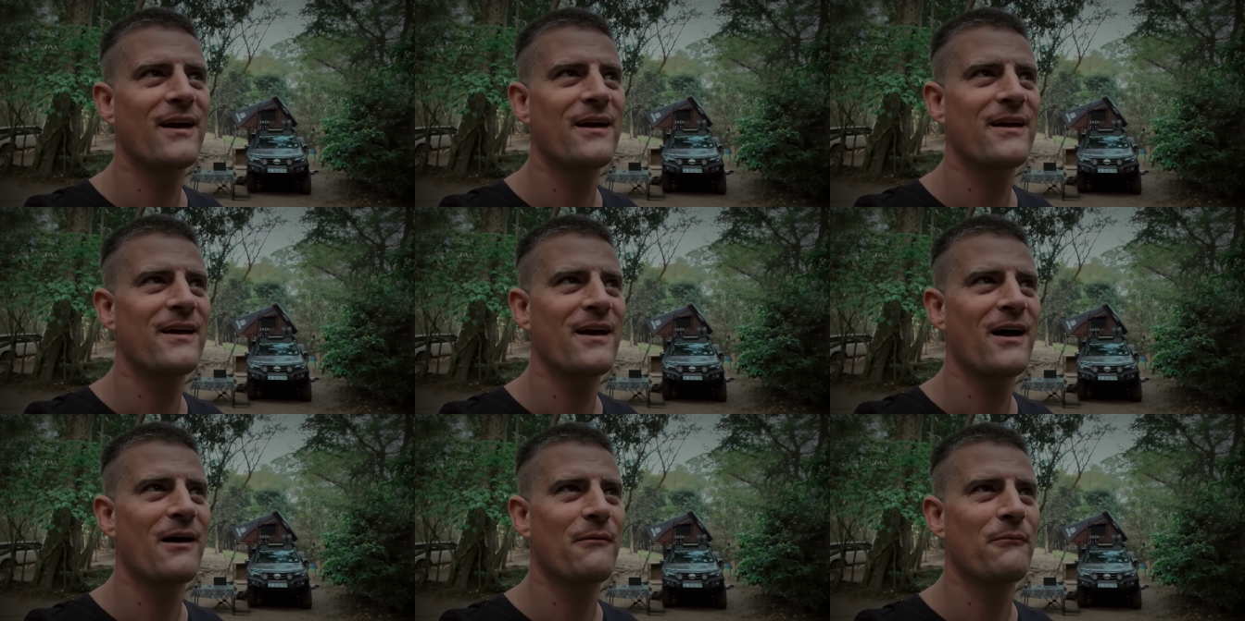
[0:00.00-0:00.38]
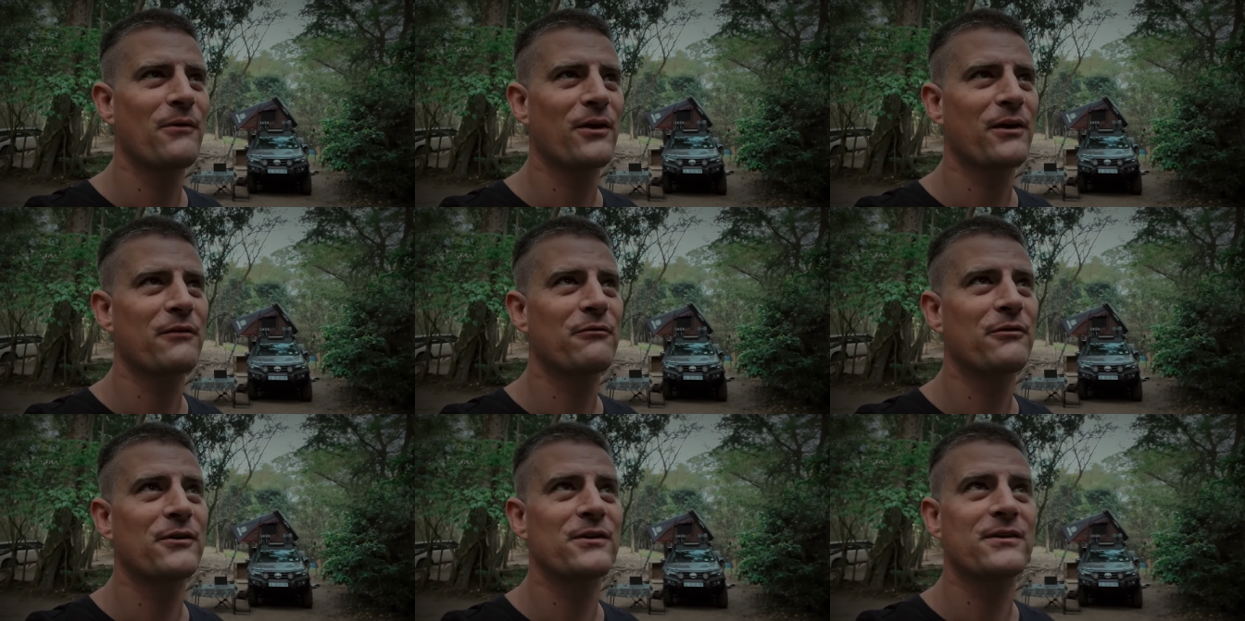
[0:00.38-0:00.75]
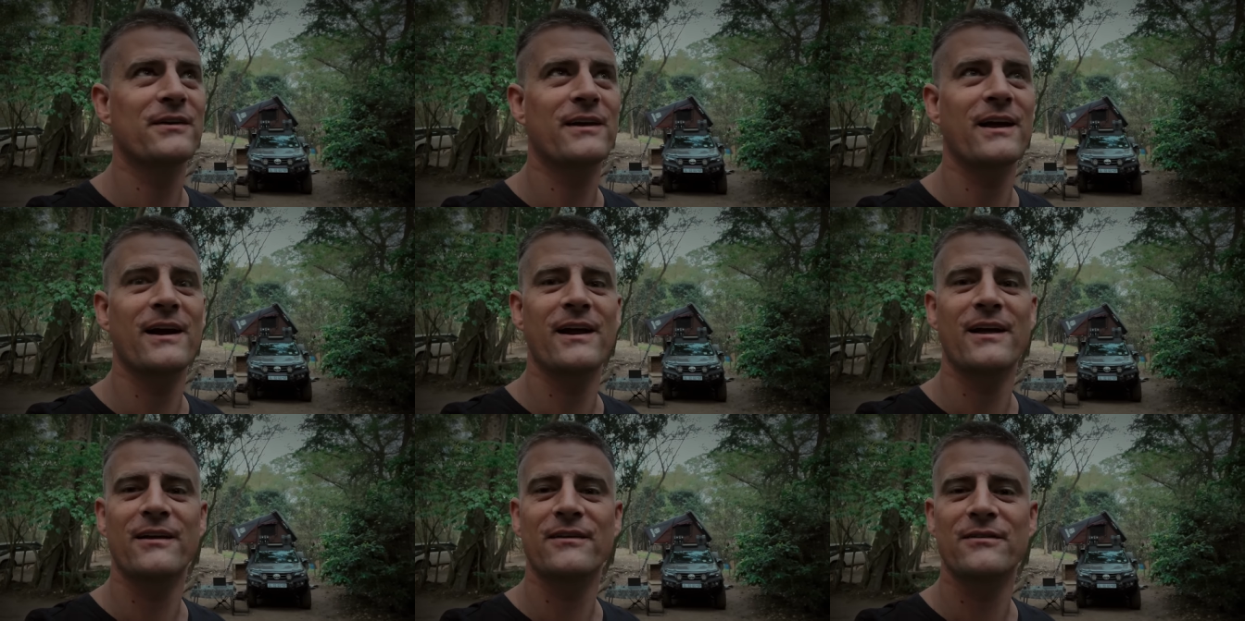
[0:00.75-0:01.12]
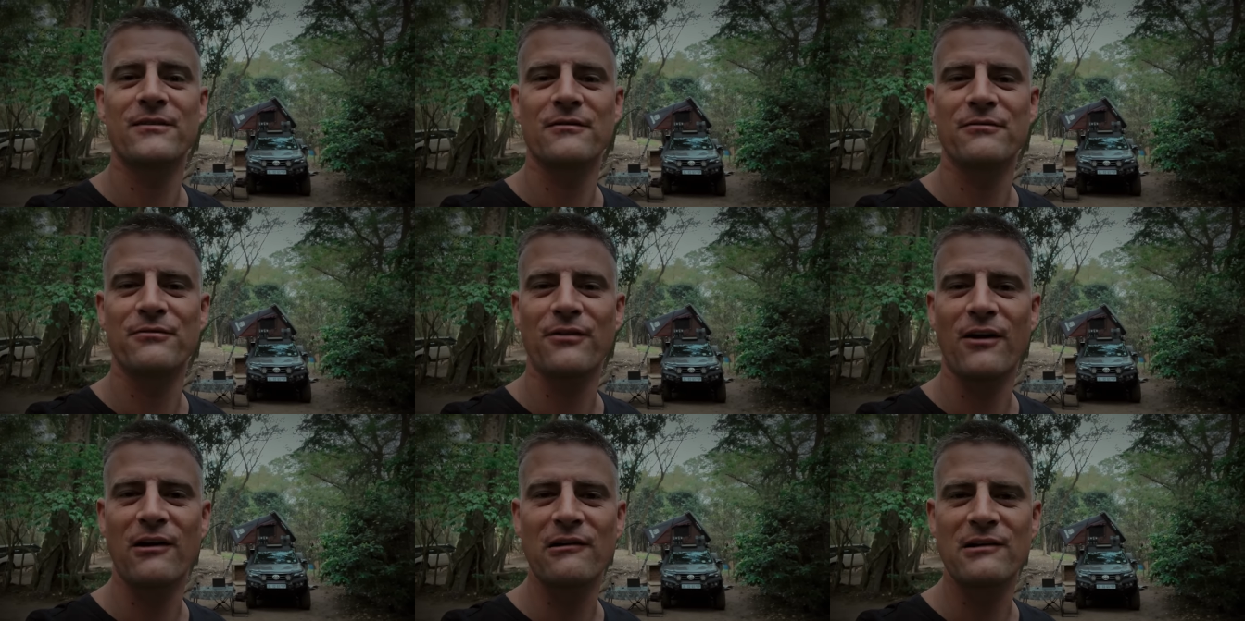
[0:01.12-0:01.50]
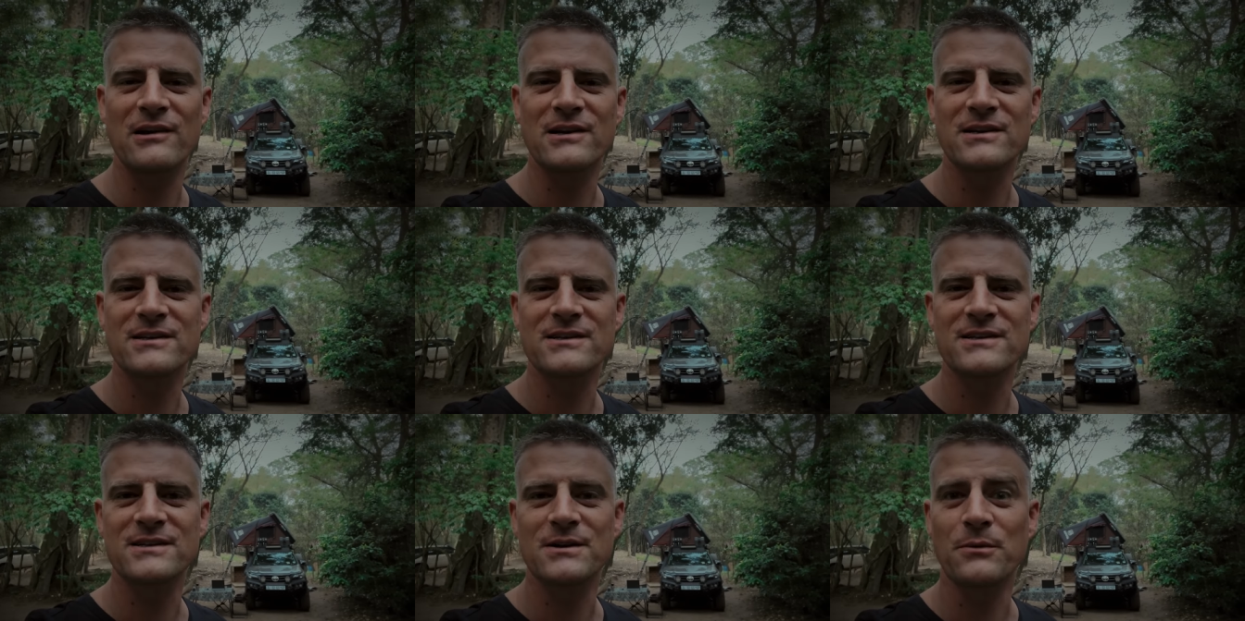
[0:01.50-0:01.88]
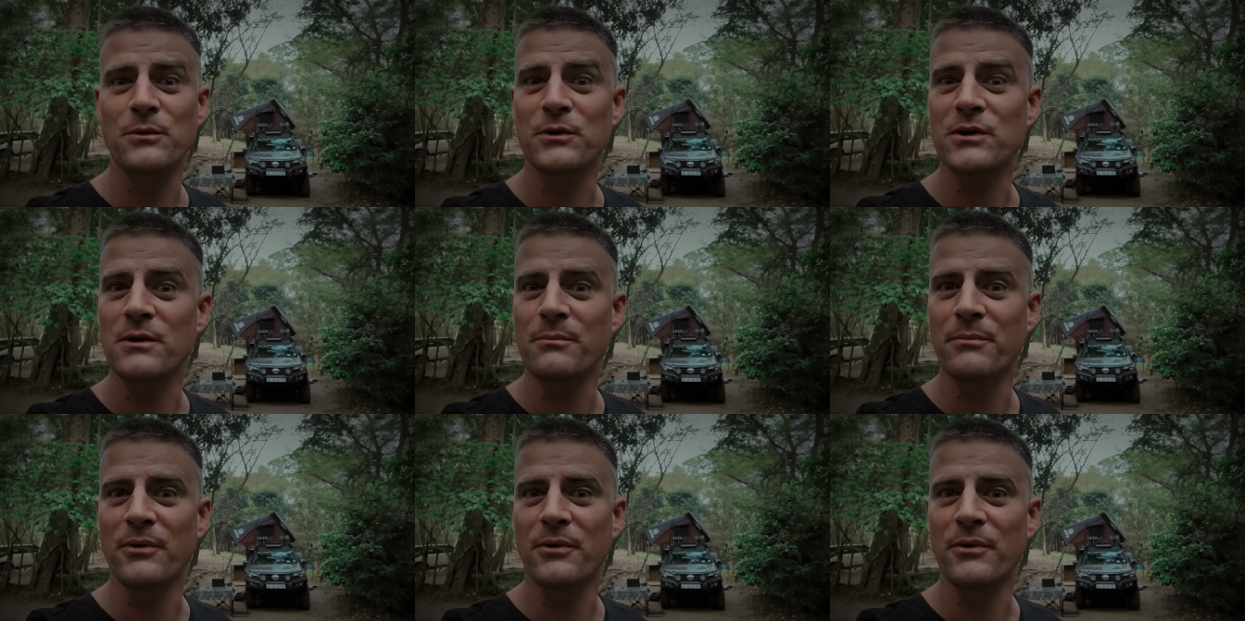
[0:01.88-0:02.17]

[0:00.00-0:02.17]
yeah i'm looking forward to getting into the forest seeing what the